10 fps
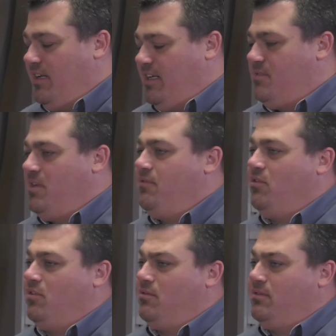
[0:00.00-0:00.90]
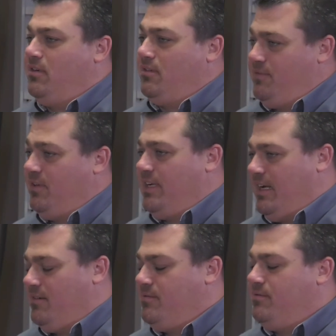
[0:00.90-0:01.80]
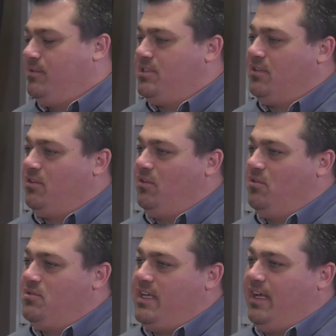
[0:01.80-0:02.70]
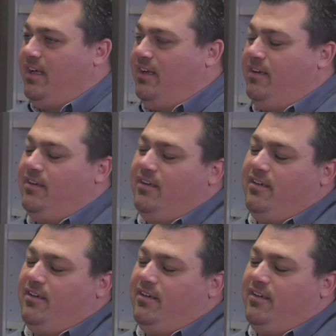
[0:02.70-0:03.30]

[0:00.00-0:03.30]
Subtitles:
that needs to be filled out, which includes a